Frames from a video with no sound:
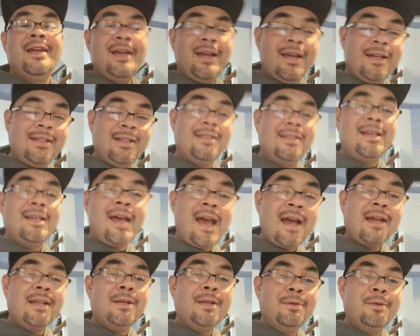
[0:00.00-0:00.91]

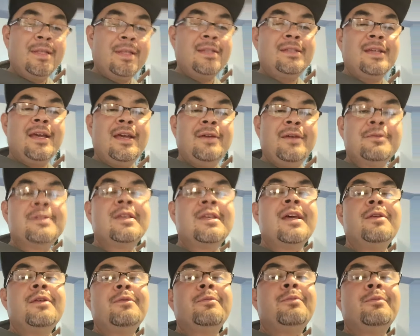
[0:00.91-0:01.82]
Exactly what they say. It was
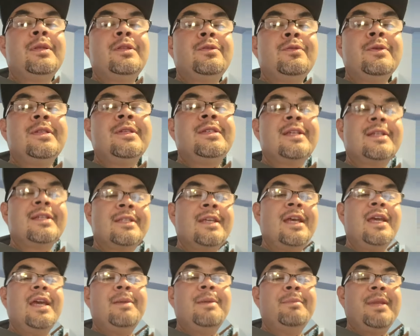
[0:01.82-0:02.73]
said between 6
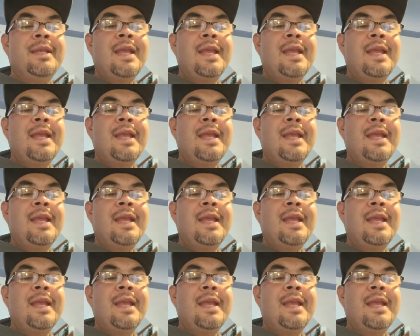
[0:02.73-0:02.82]
a.m.